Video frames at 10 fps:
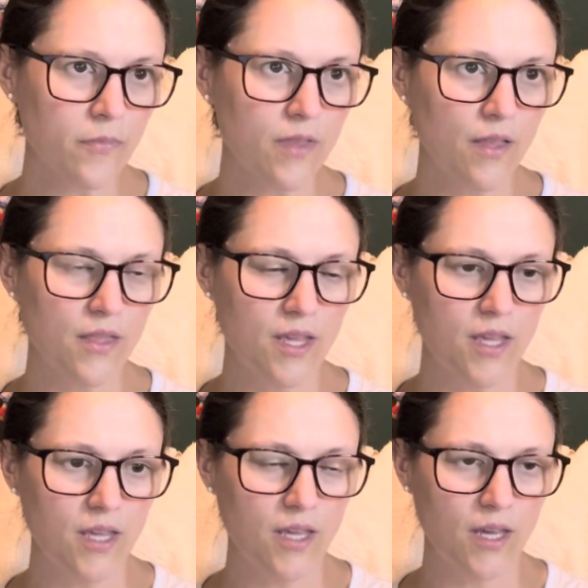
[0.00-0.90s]

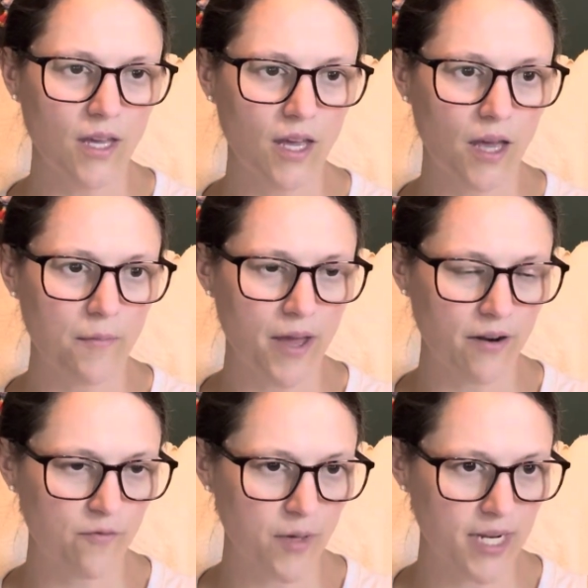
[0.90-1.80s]
The
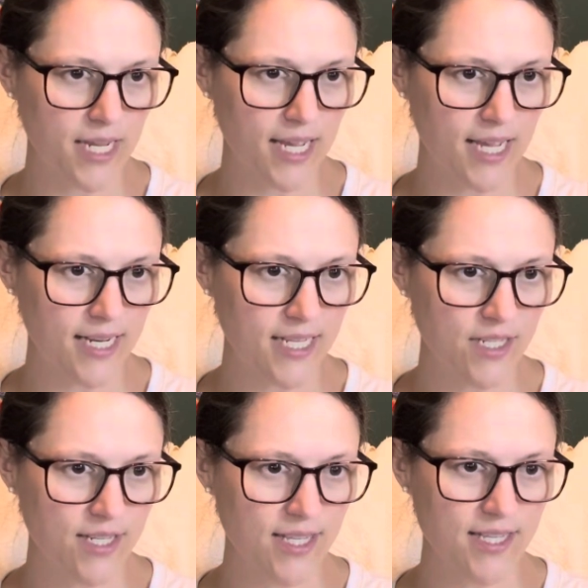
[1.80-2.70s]
amount of money I had
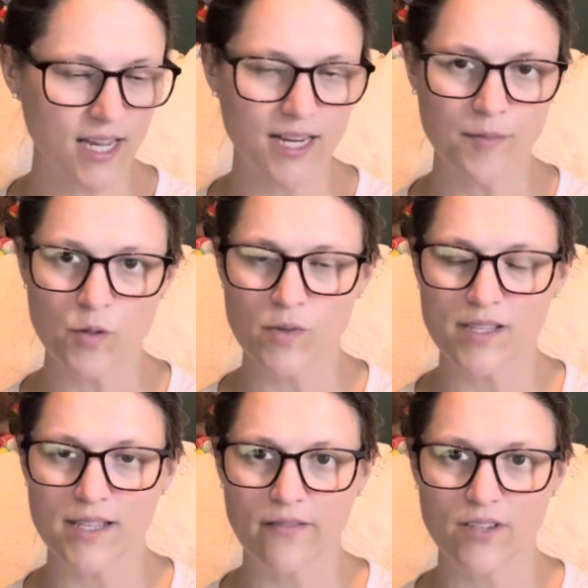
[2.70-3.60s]
into these items was
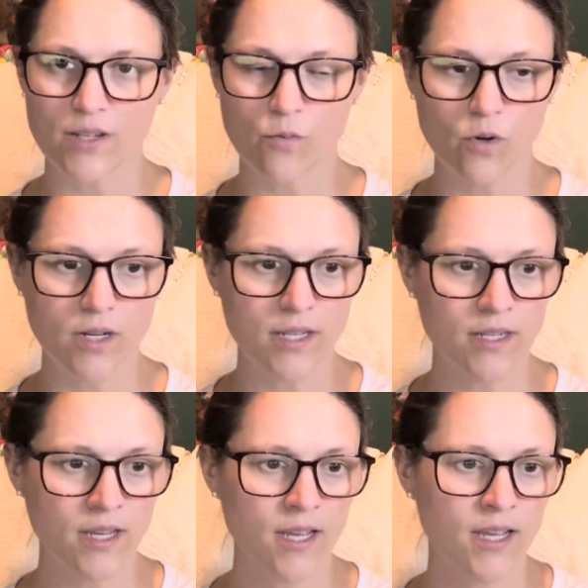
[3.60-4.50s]

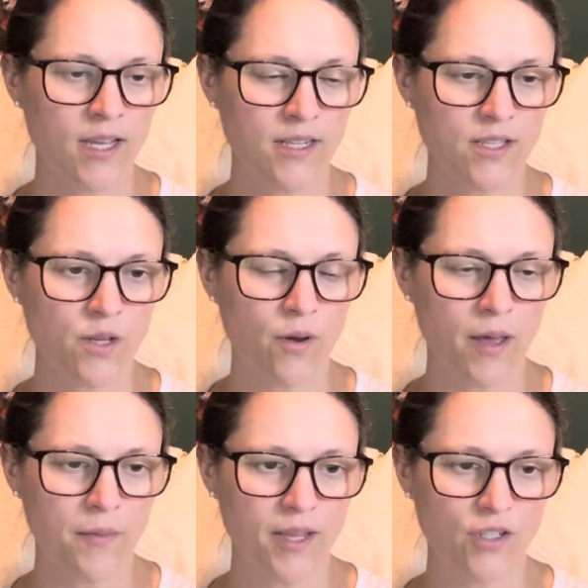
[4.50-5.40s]
$71, and so
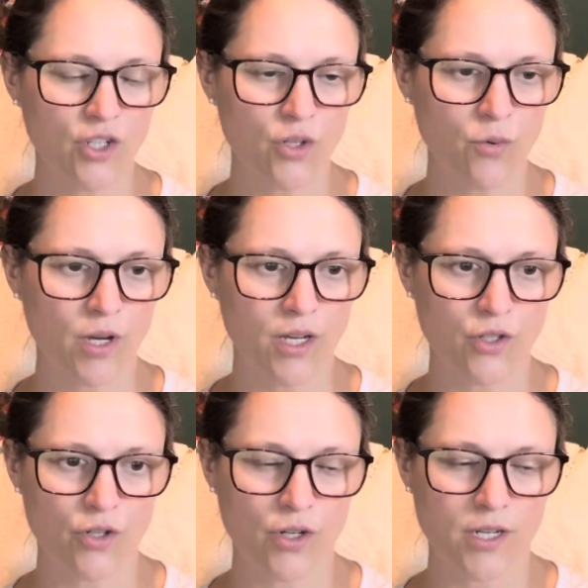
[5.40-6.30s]
I made
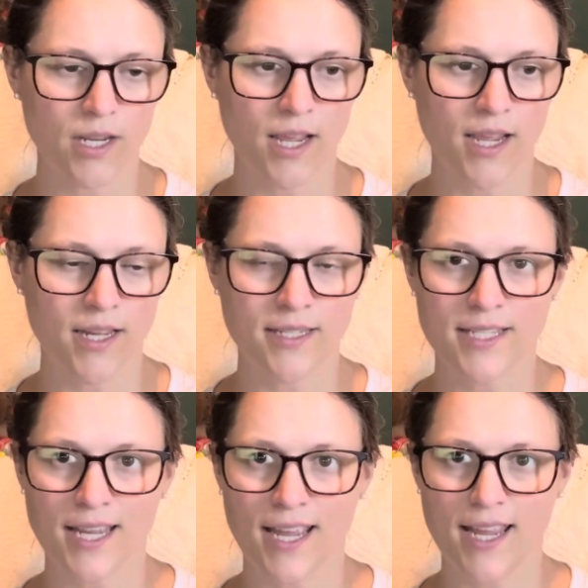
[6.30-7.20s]

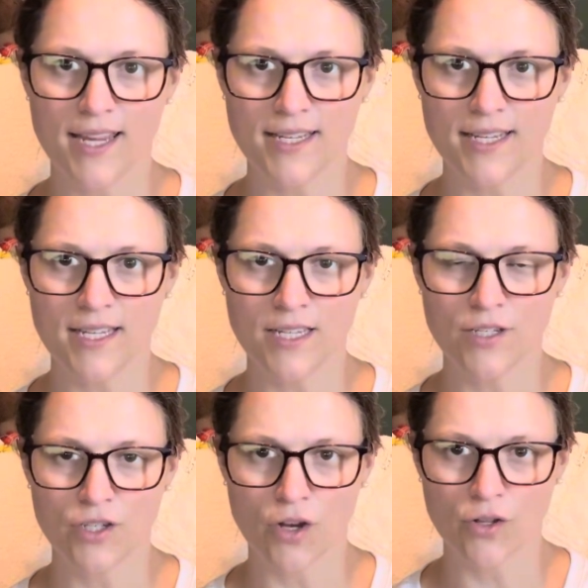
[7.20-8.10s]

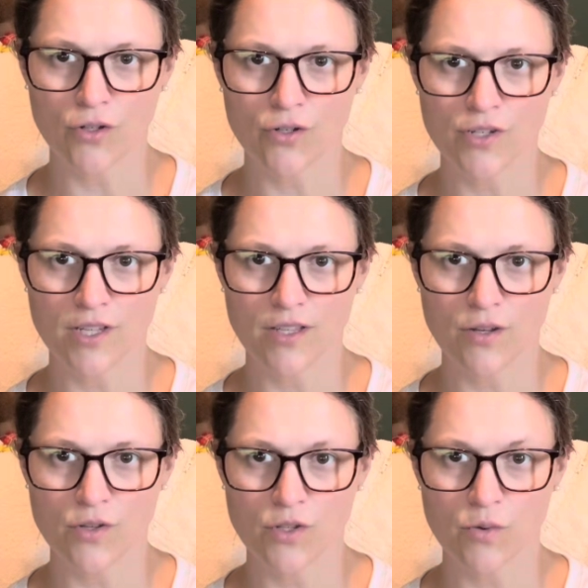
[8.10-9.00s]
$280 in
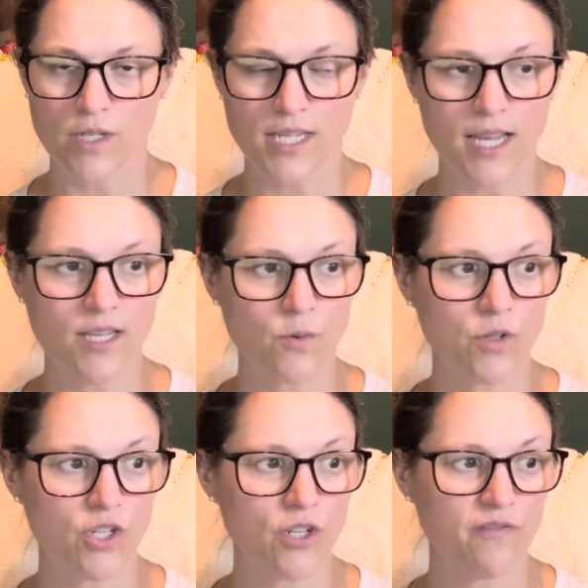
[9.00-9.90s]
those 3 days,
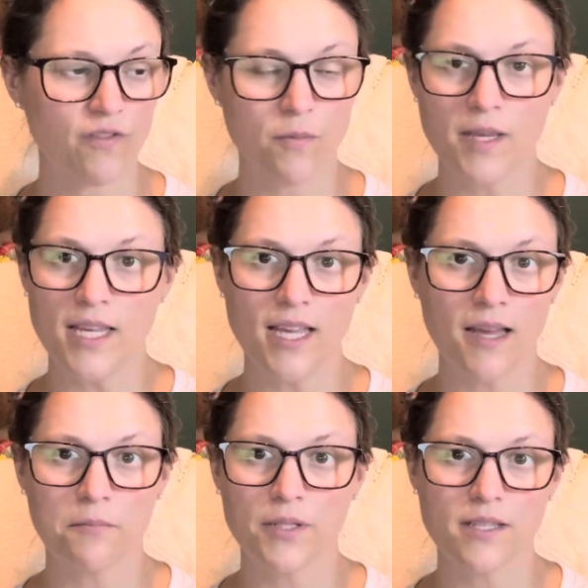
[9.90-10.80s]
which for me,
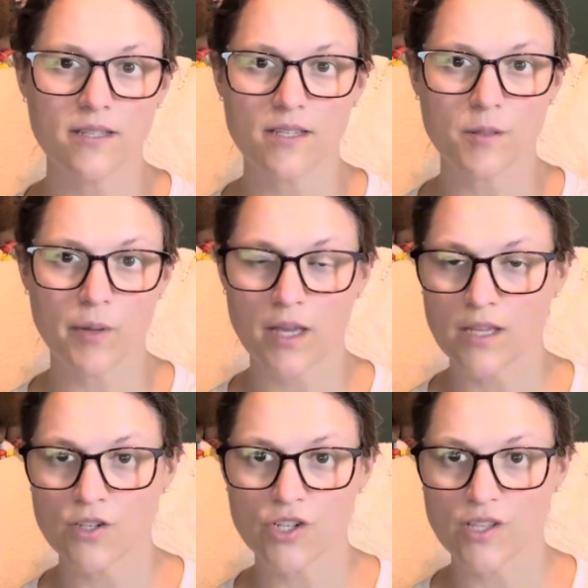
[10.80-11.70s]
I'm pleased as
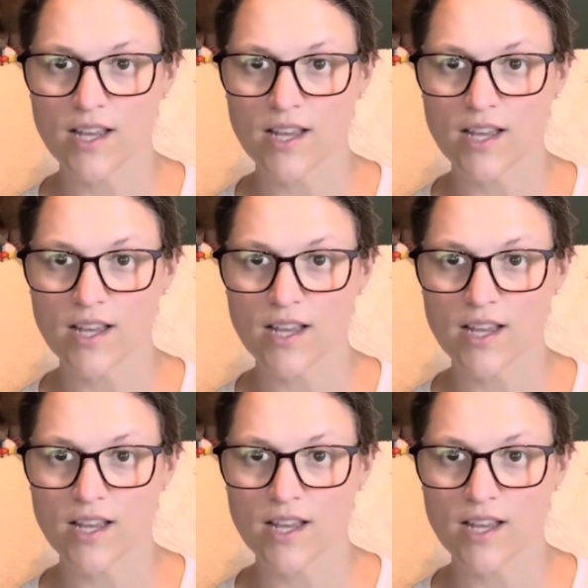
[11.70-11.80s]
punch.